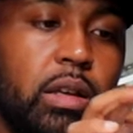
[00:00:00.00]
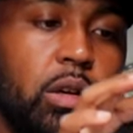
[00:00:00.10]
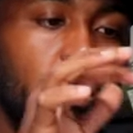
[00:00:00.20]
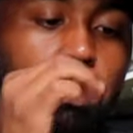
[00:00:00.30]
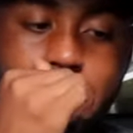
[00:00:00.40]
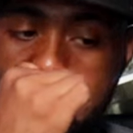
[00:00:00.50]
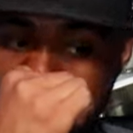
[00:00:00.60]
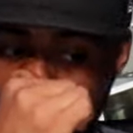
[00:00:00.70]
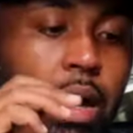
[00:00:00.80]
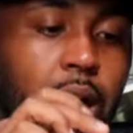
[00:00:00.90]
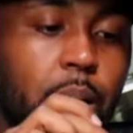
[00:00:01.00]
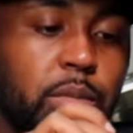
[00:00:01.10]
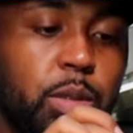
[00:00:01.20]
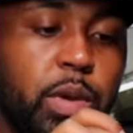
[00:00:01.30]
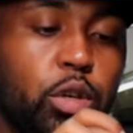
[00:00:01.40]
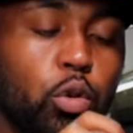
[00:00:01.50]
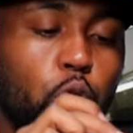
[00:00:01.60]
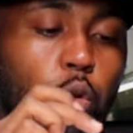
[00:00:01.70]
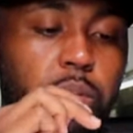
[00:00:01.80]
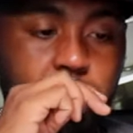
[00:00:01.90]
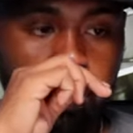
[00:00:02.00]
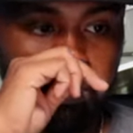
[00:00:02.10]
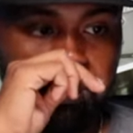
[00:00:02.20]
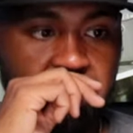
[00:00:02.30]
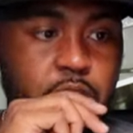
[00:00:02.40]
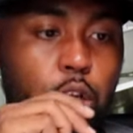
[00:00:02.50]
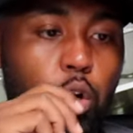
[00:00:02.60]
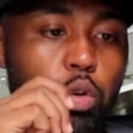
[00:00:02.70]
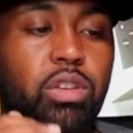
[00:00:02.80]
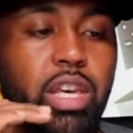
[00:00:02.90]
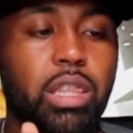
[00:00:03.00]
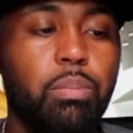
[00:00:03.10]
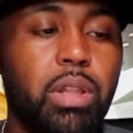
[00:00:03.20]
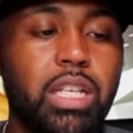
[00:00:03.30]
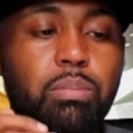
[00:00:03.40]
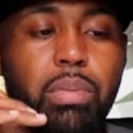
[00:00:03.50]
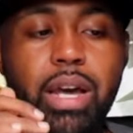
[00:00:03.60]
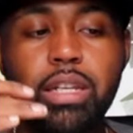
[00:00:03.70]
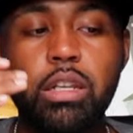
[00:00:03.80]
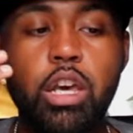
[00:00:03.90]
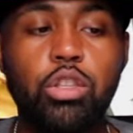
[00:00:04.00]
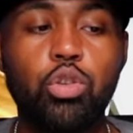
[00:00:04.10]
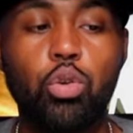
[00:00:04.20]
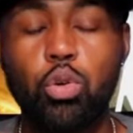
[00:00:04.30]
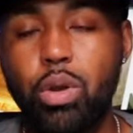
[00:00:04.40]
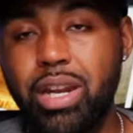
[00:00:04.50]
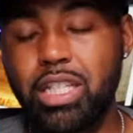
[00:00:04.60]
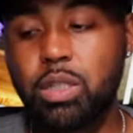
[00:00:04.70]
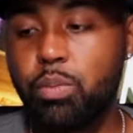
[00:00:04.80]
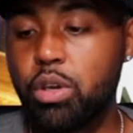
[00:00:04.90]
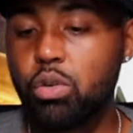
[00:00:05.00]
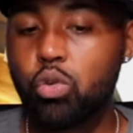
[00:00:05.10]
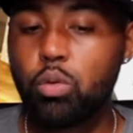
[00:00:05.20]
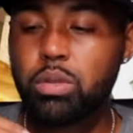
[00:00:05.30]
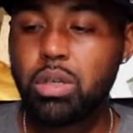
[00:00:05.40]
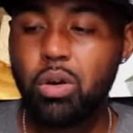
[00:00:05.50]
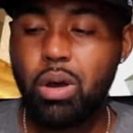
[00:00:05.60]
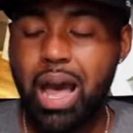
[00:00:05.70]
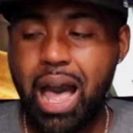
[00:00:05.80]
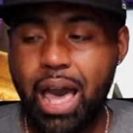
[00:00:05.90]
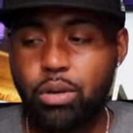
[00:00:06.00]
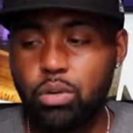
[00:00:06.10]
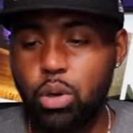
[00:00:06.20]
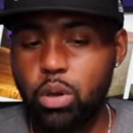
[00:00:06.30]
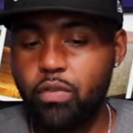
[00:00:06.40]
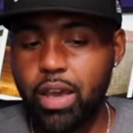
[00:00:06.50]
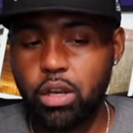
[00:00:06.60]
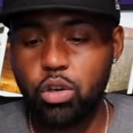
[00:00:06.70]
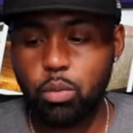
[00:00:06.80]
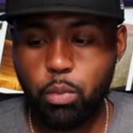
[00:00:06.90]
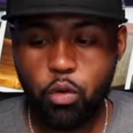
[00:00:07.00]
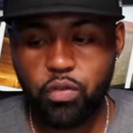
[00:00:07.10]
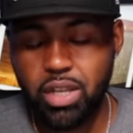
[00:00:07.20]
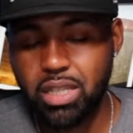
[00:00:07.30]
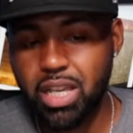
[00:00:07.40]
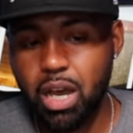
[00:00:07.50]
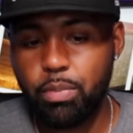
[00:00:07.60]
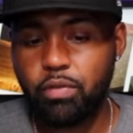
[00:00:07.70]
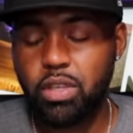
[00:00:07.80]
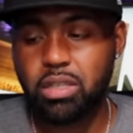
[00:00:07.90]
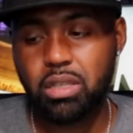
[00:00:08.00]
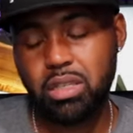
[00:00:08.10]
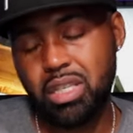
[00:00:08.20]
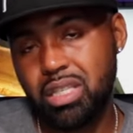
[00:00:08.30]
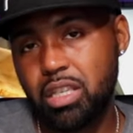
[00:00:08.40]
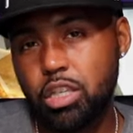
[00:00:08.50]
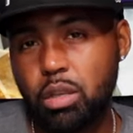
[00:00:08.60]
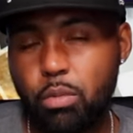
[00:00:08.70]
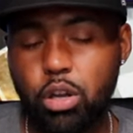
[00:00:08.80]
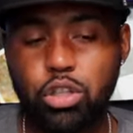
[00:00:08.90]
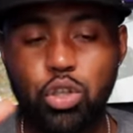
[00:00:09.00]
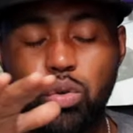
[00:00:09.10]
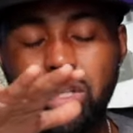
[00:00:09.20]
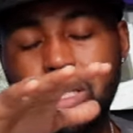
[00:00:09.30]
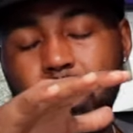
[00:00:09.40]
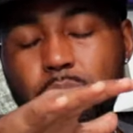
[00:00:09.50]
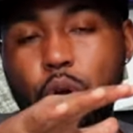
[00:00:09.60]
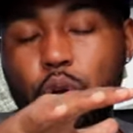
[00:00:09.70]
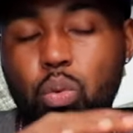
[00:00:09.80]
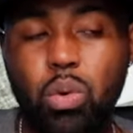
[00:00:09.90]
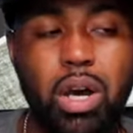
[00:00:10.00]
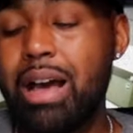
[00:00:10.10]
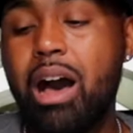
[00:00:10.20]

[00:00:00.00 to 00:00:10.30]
Go back, um, speaker groups. So you can hit the plus button to create a speaker group. So I don't know if I can hook both of these up. If this is, since this is the Mark two, this is the Mark one.